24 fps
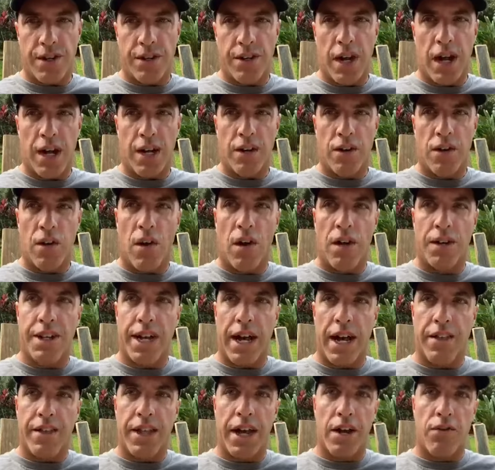They're kind of gone
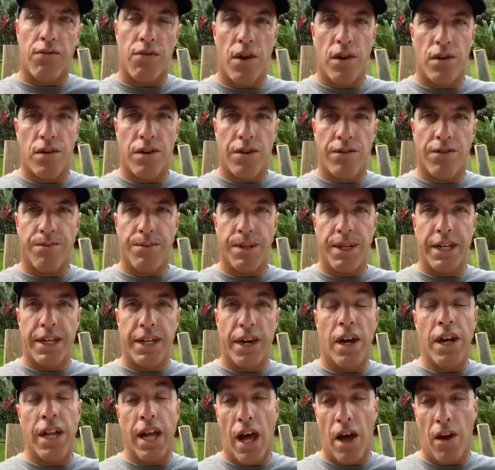down that road of
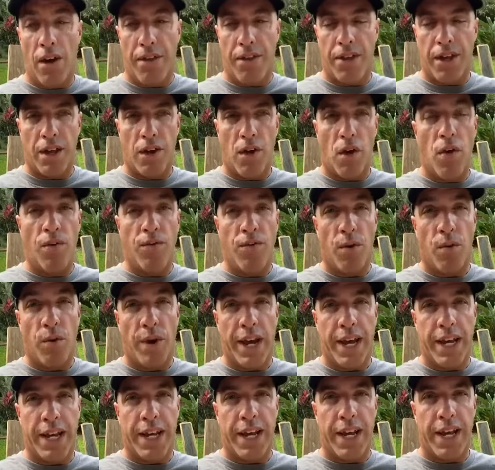being unhealthy and
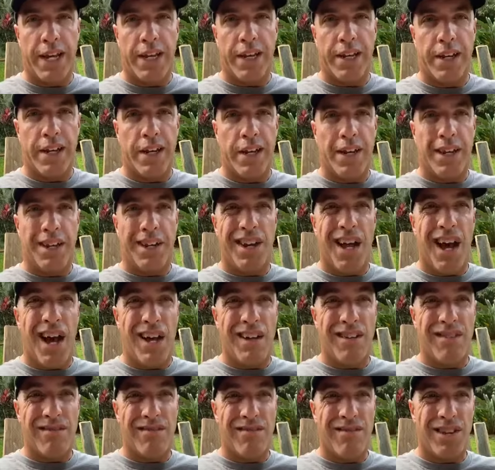overweight and
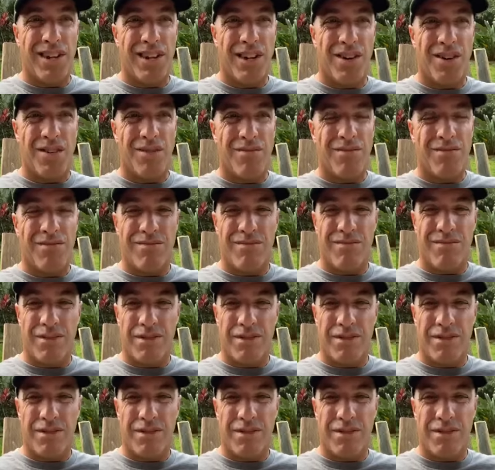not, you know,